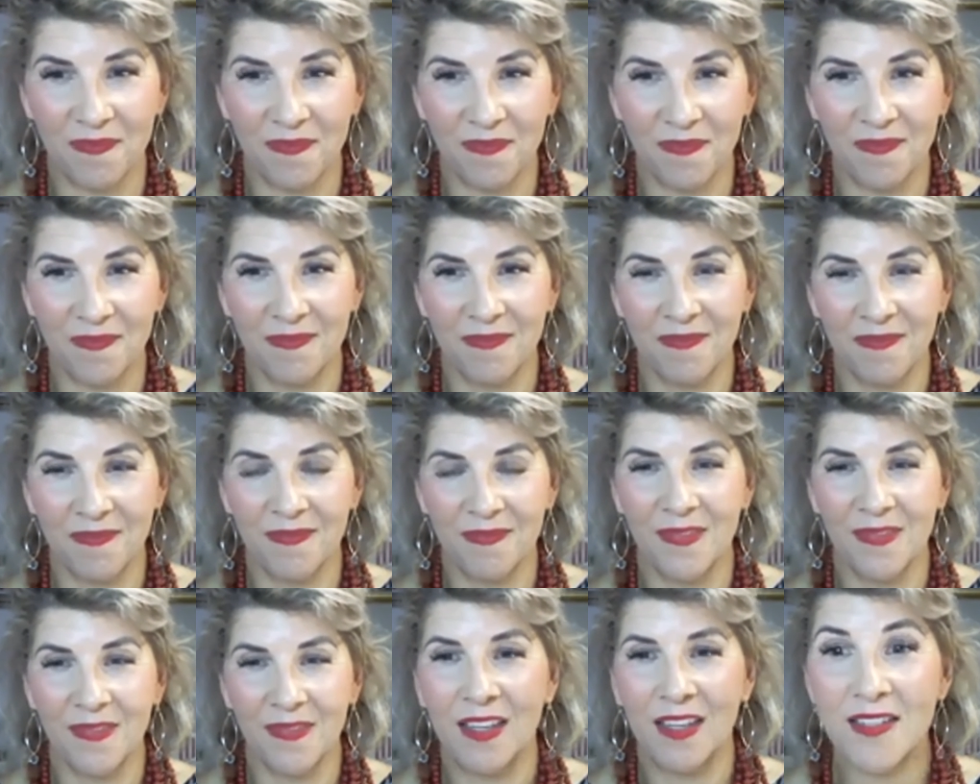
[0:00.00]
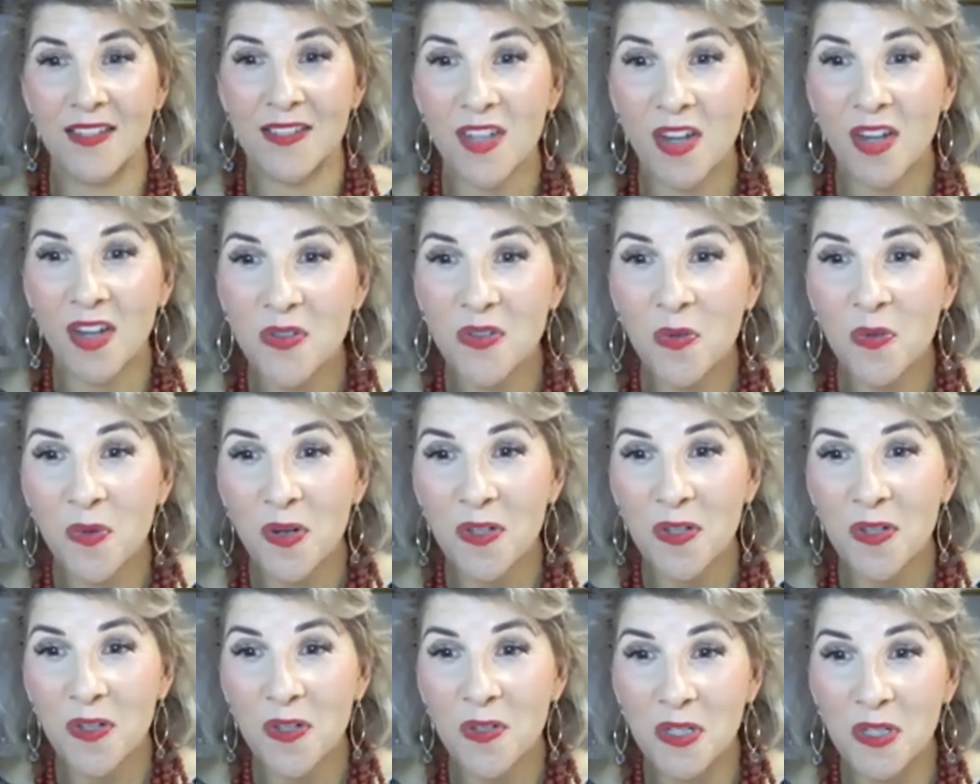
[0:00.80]
This also works when you go to the
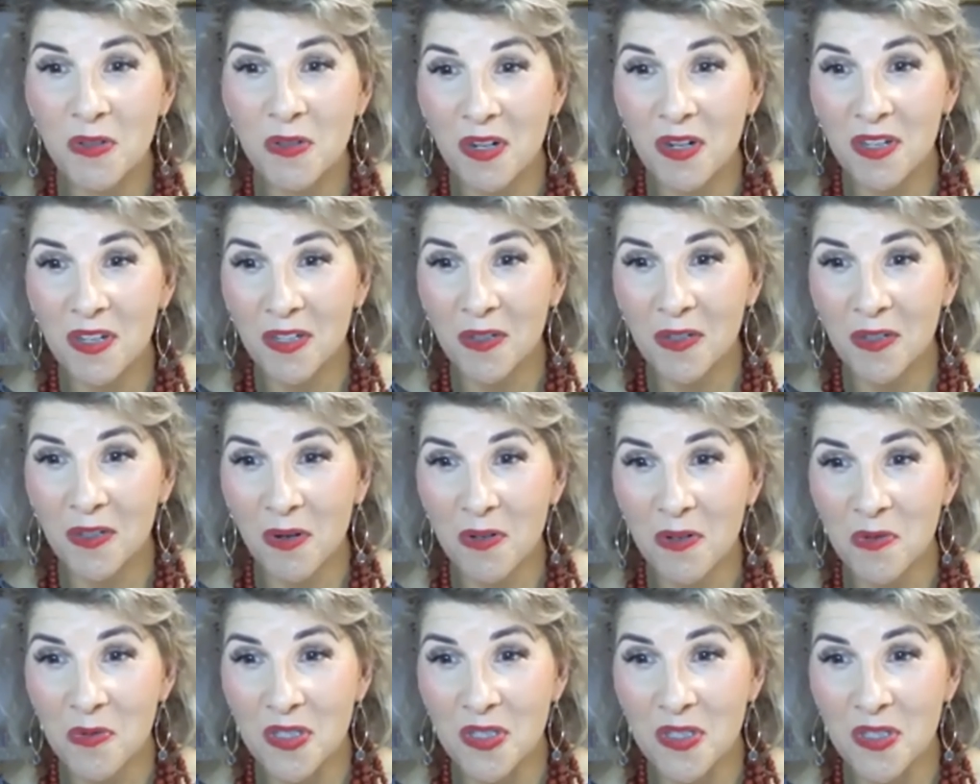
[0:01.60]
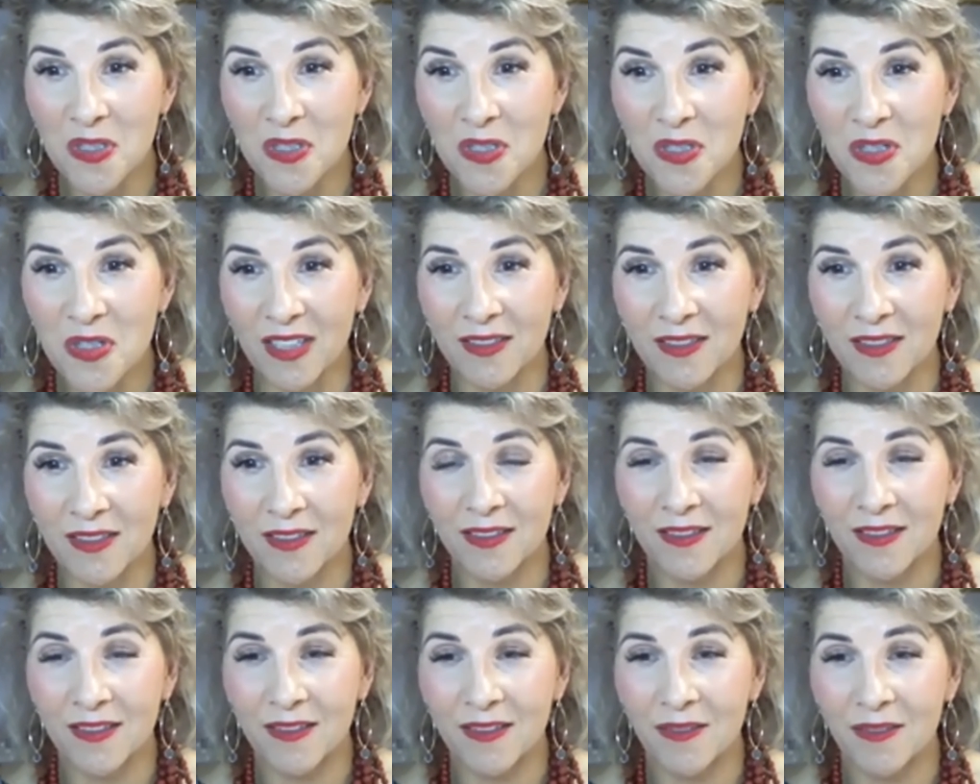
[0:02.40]
grocery store. We don't
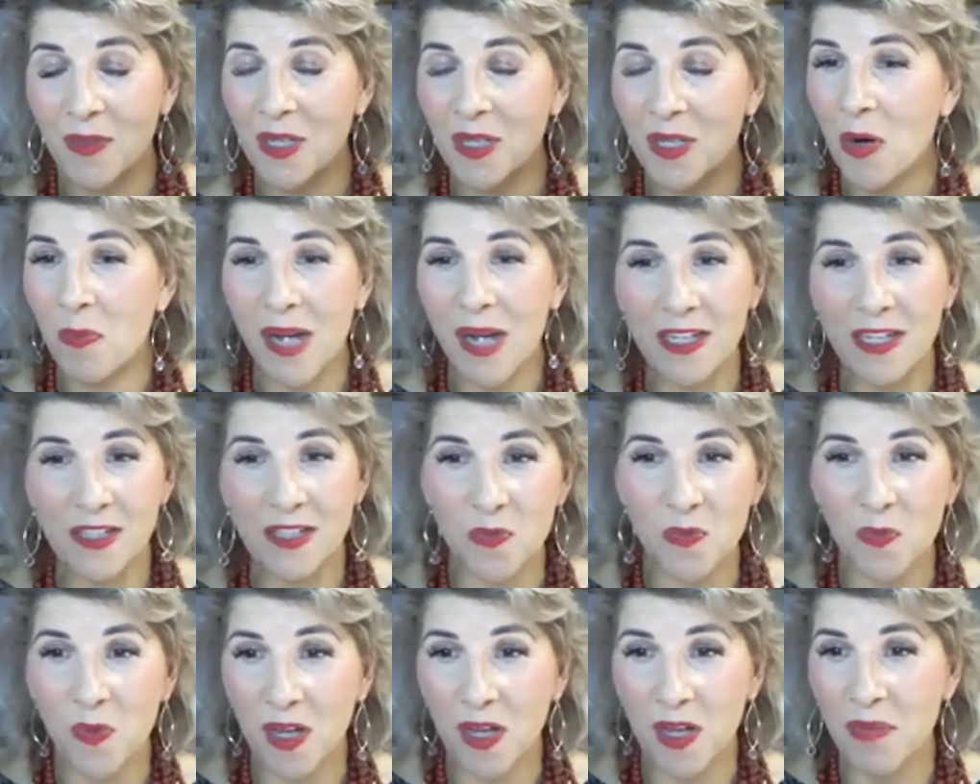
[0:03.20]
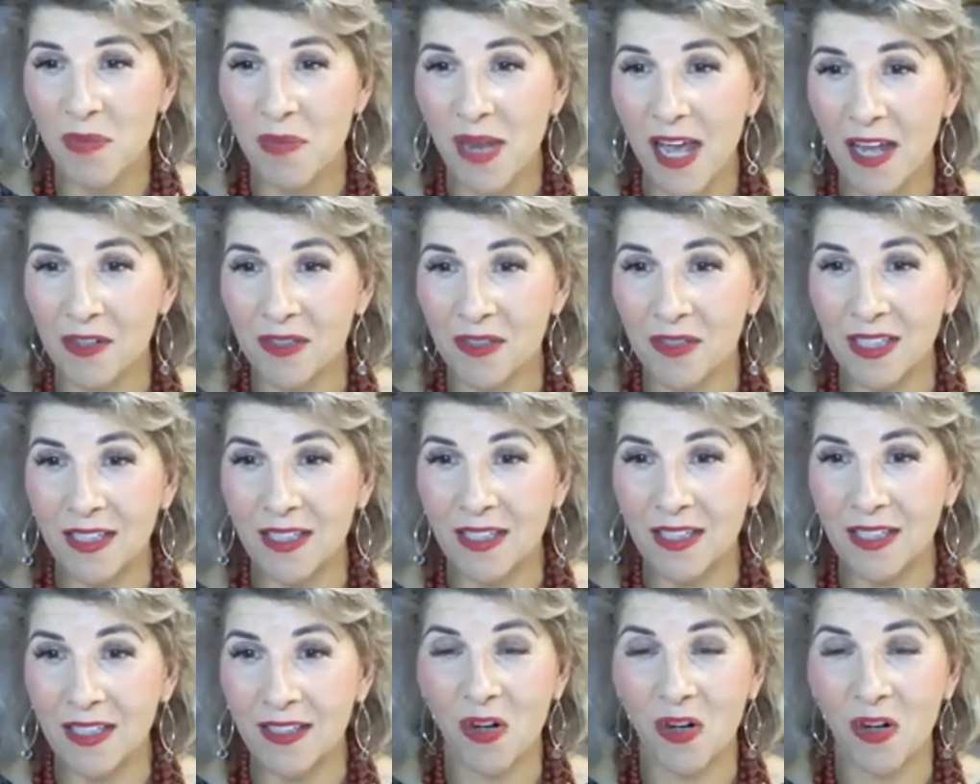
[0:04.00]
buy just one battery or one
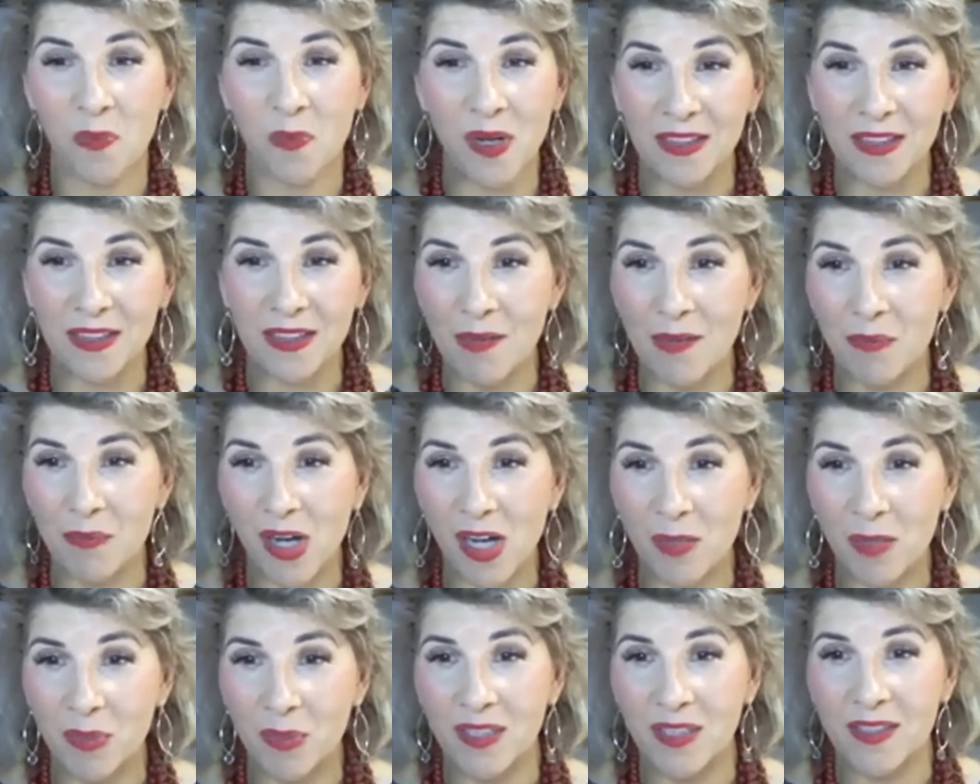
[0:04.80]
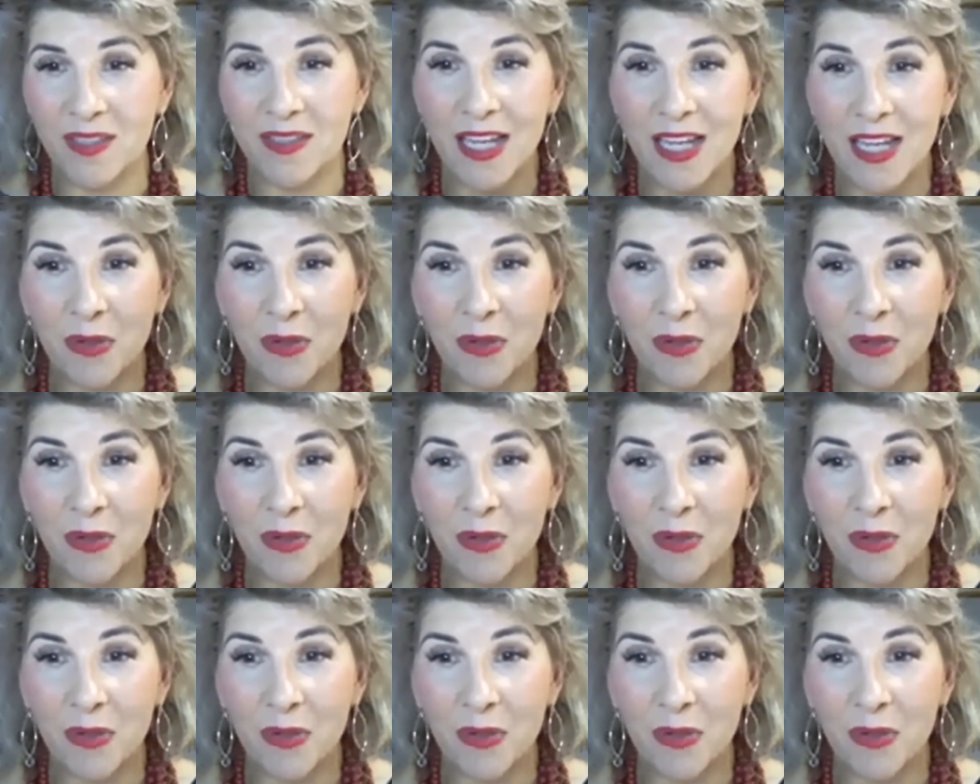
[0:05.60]
light bulb. They don't even